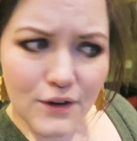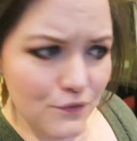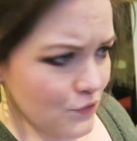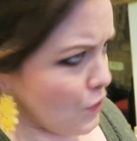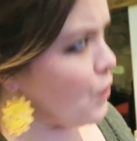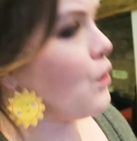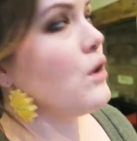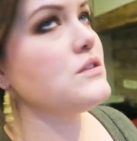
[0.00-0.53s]
Of
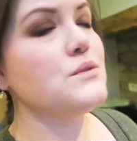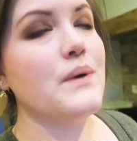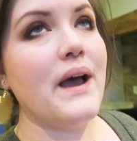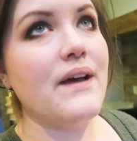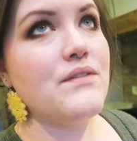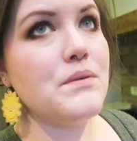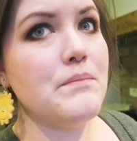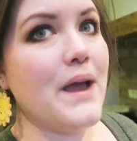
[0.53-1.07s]
course we're
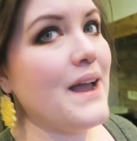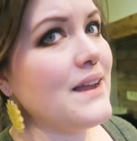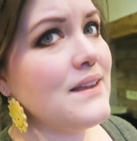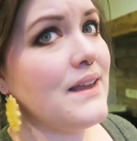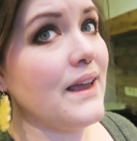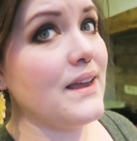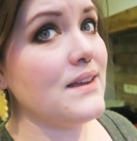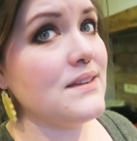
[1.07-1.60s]
having
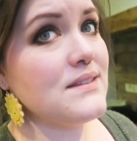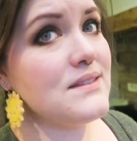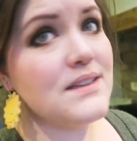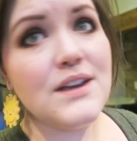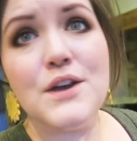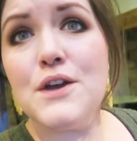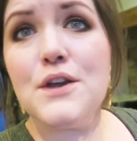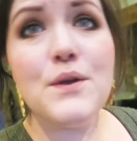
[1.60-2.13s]
pancakes.
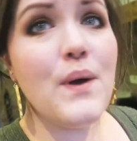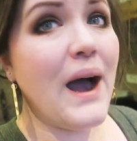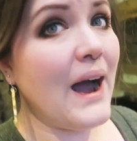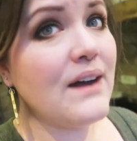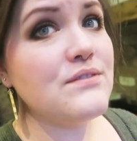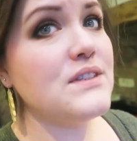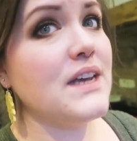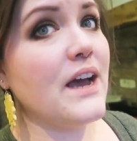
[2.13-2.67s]
You
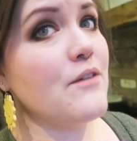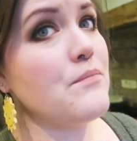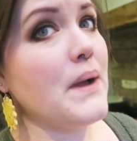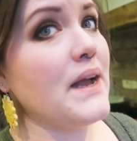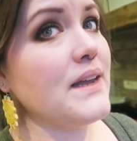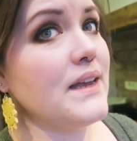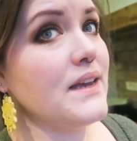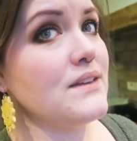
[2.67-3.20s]
have to have
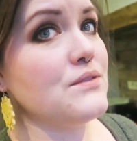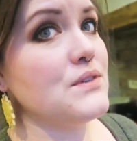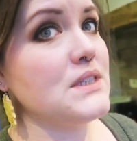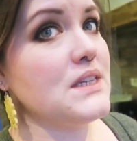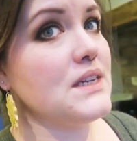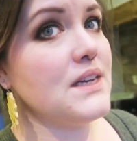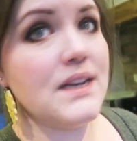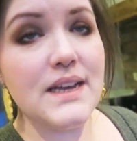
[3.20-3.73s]
pancakes for
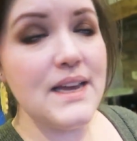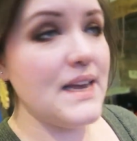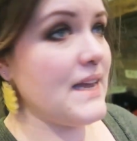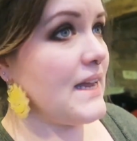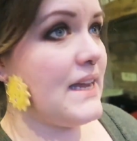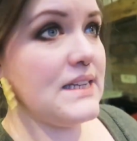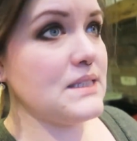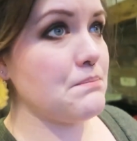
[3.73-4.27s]
dinner.
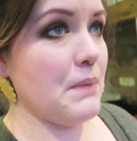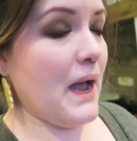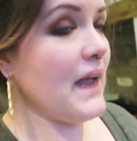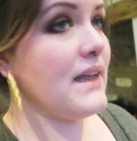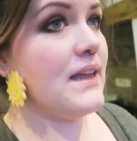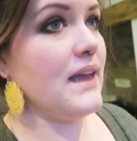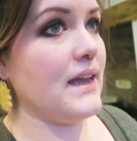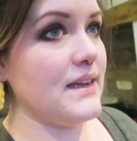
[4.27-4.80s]
It's
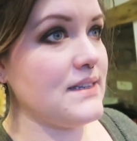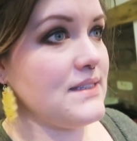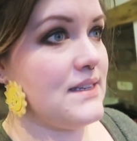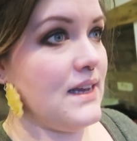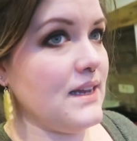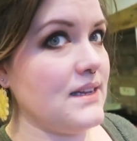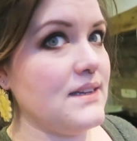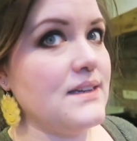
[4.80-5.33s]
pancake
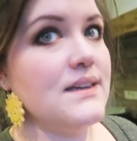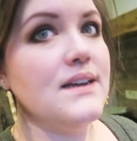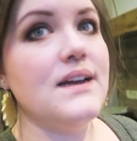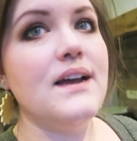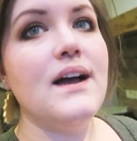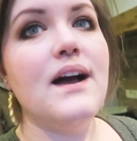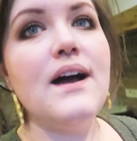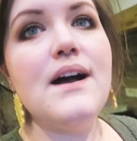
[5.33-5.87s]
day.
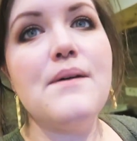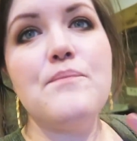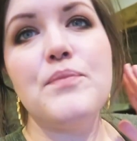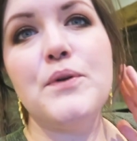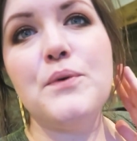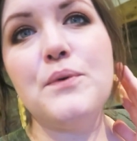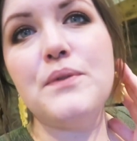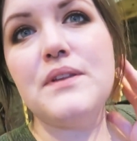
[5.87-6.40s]

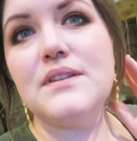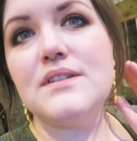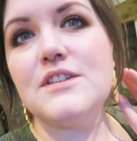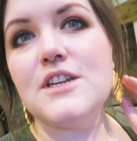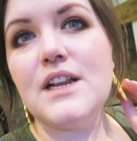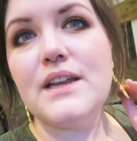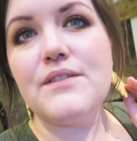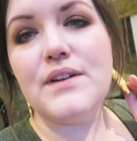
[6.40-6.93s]
Um, oh, these are
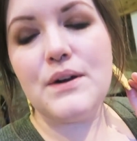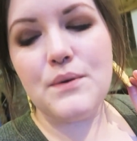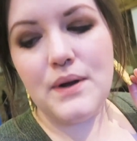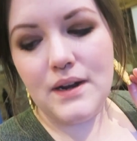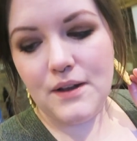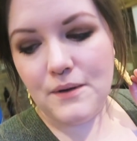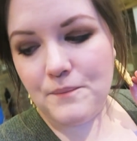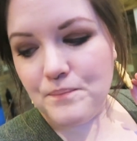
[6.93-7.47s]
jiggling around
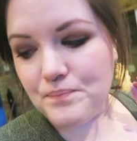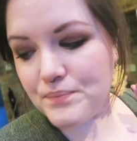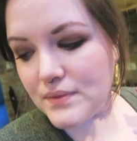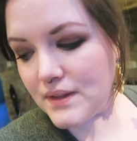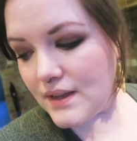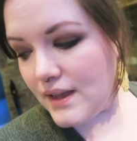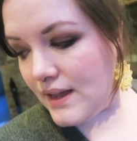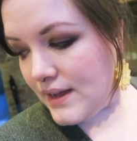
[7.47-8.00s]
quite a lot.
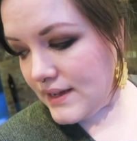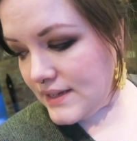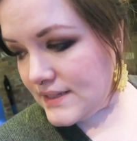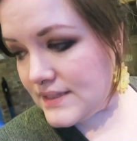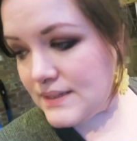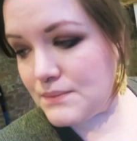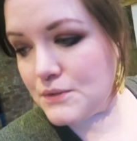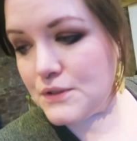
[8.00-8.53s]
Uh, he
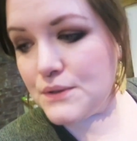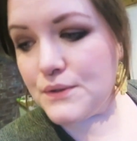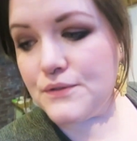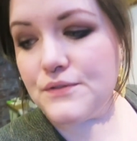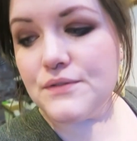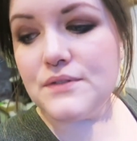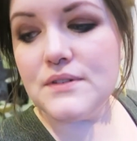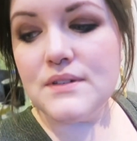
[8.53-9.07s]
seems to
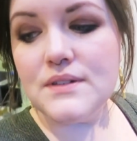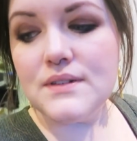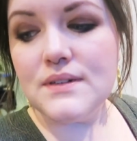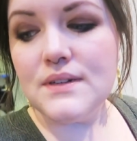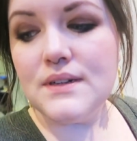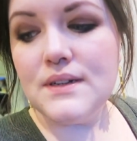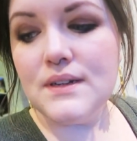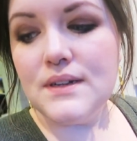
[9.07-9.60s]
have
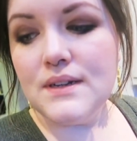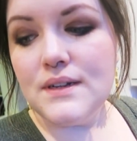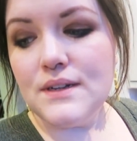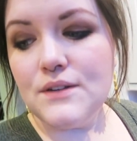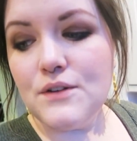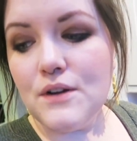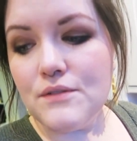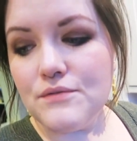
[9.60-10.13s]

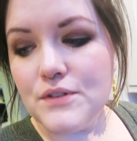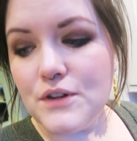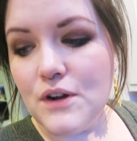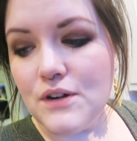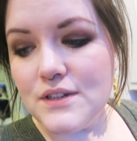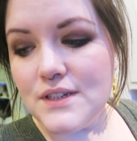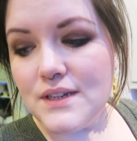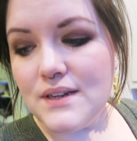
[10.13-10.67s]
not
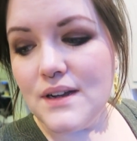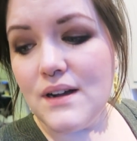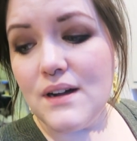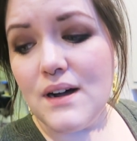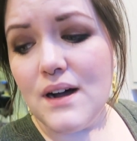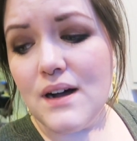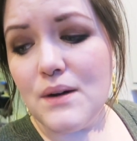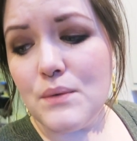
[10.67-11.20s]
forgotten.
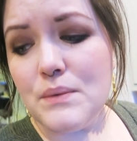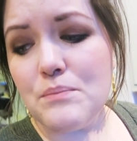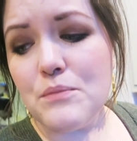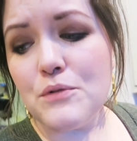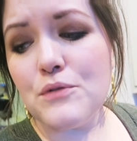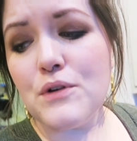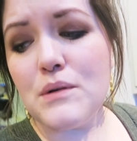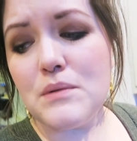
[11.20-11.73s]
Ah, we
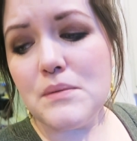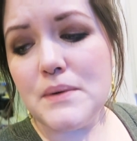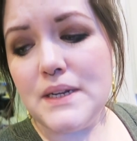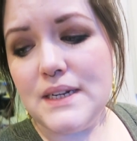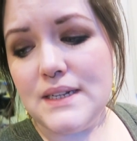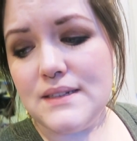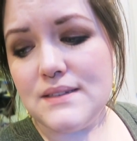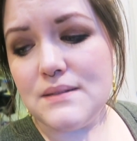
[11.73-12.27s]

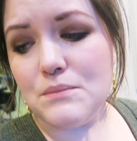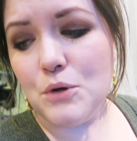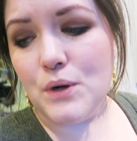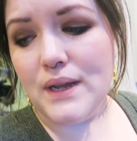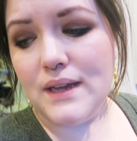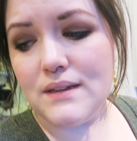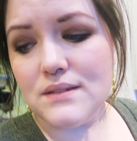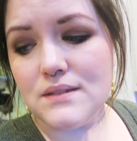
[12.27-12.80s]
probably need some
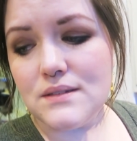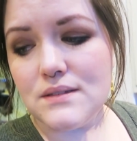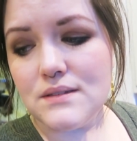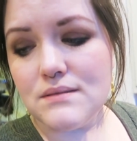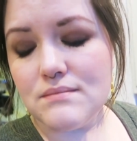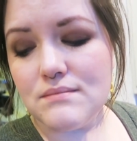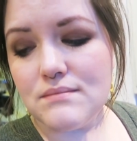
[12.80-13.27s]
more eggs.